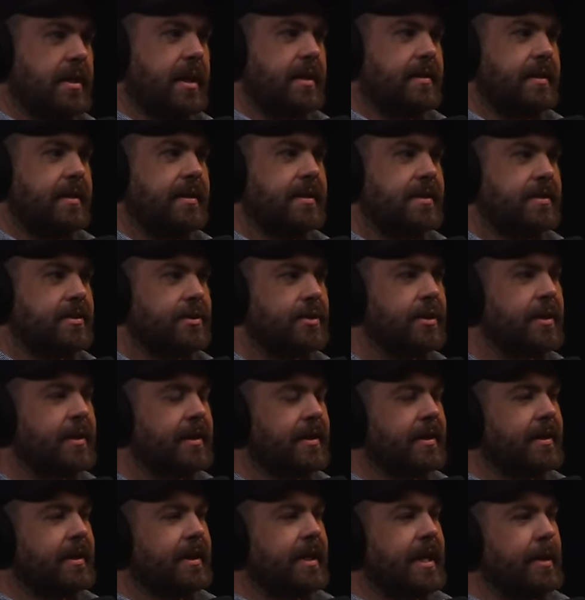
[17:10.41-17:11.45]
I think it's
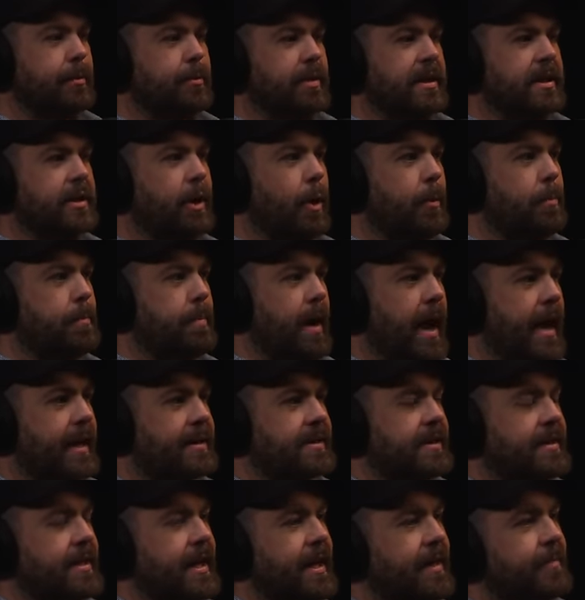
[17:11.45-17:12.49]
it, we go back
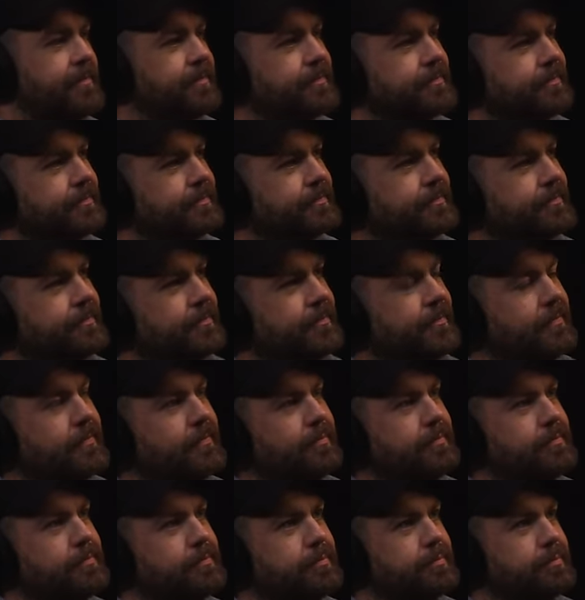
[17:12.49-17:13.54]
to that
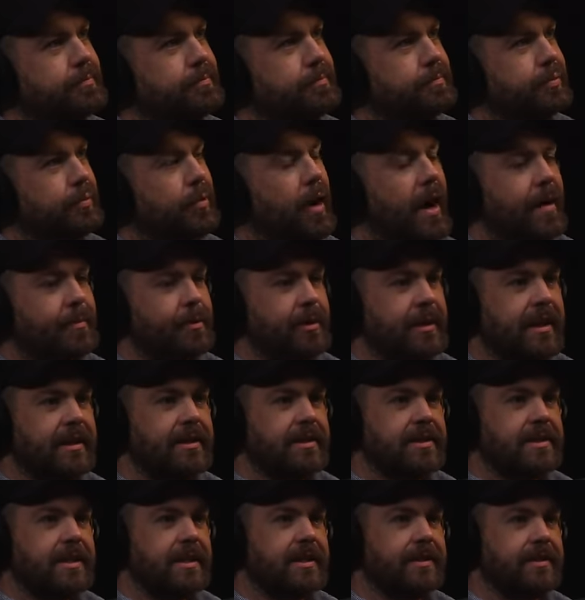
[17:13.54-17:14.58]
primal
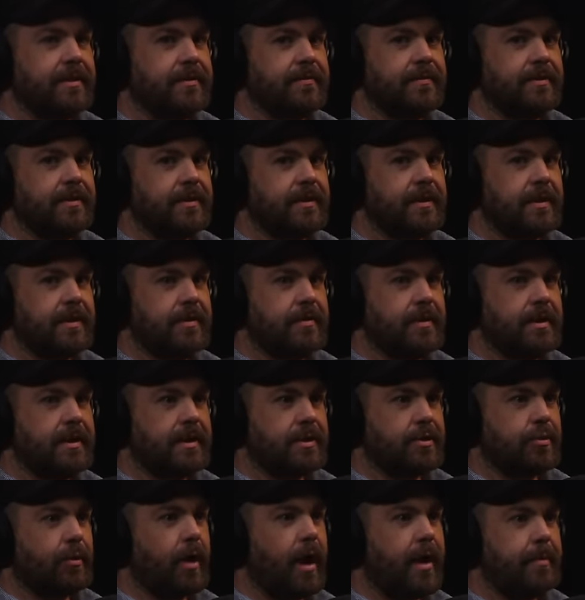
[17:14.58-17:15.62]
instinct of you need a
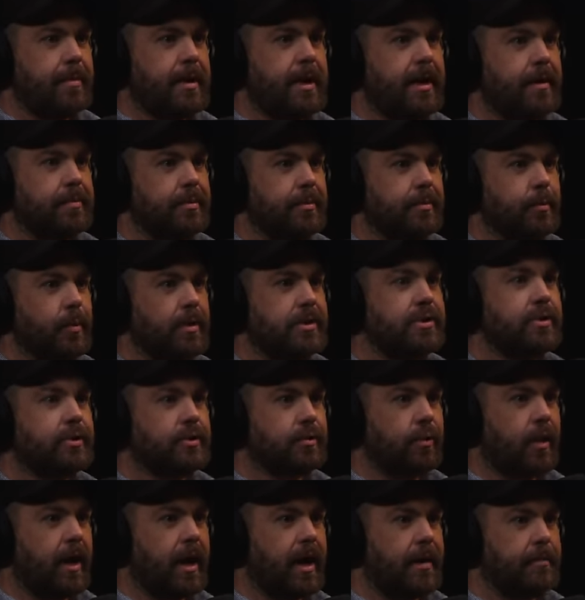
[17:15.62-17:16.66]
tribe up. What's your
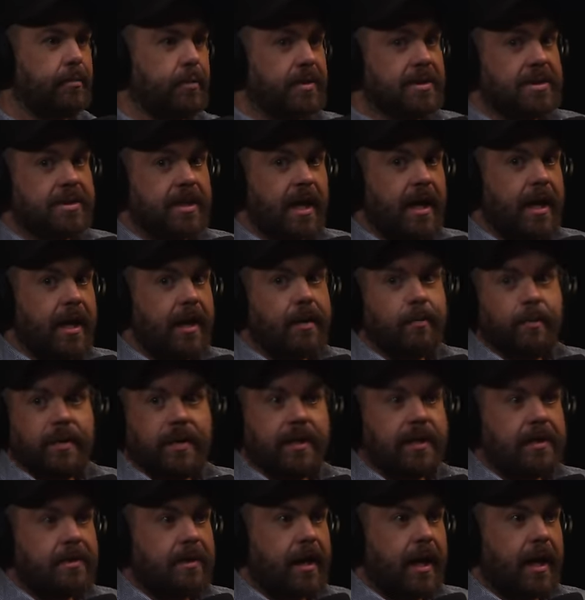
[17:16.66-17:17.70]
tribe? We're scared. We're
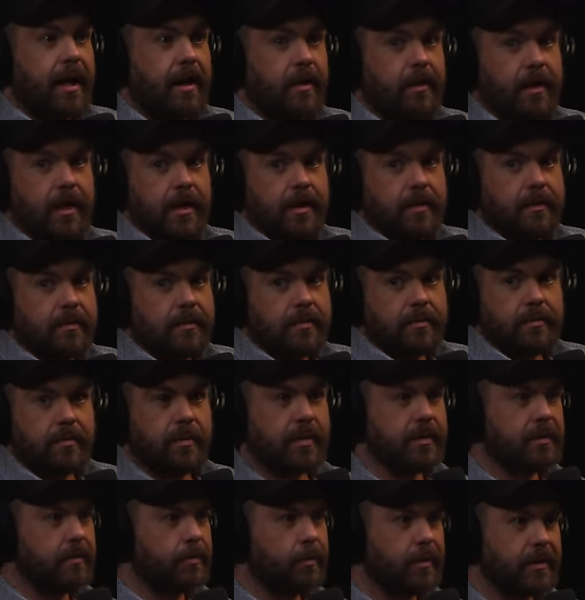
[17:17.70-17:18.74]
gonna die. All right,
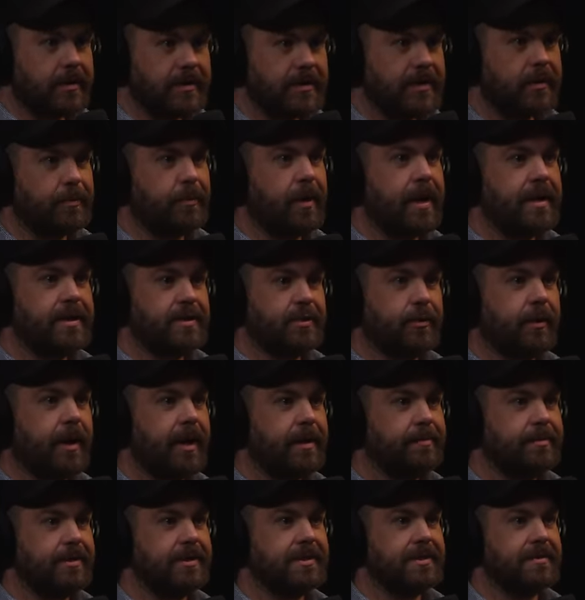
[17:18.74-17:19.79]
what what's the right
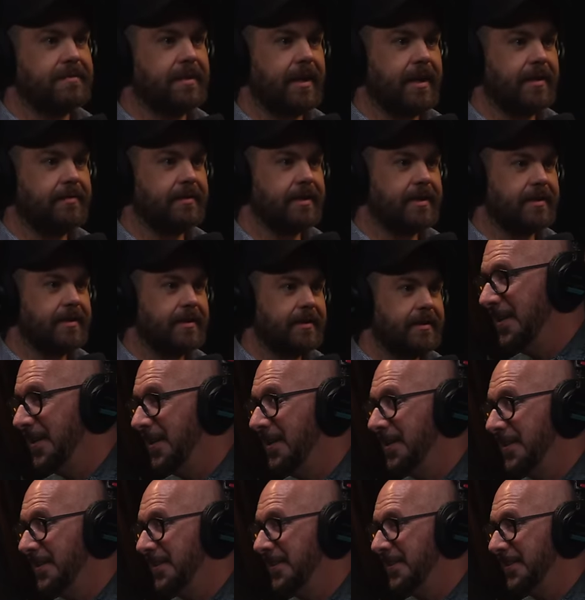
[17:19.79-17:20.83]
tribe to survive in?
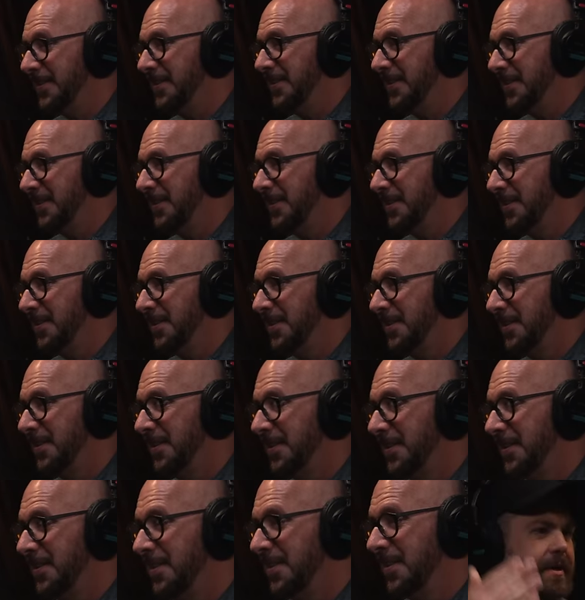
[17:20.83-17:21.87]
Yeah. We just
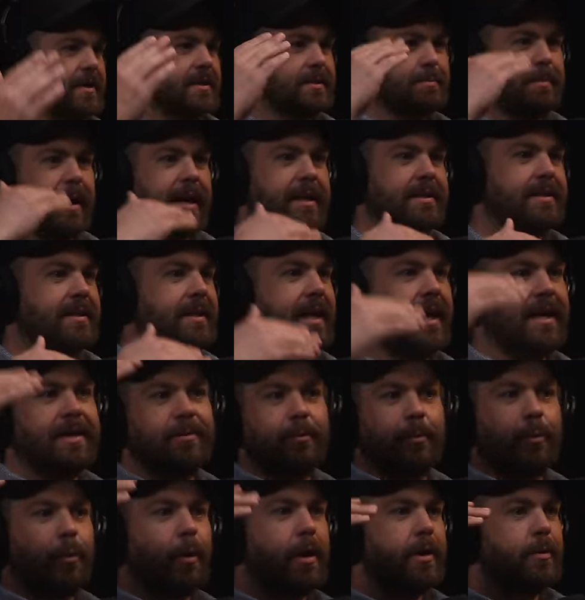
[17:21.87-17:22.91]
everyone reverts back to that
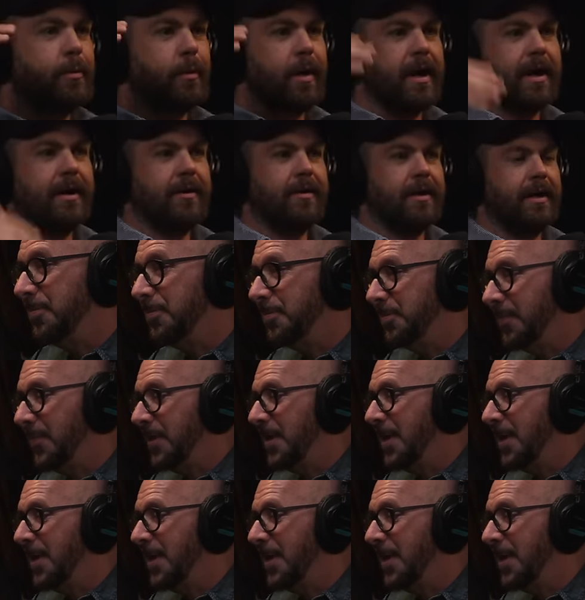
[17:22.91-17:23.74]
in one way or another.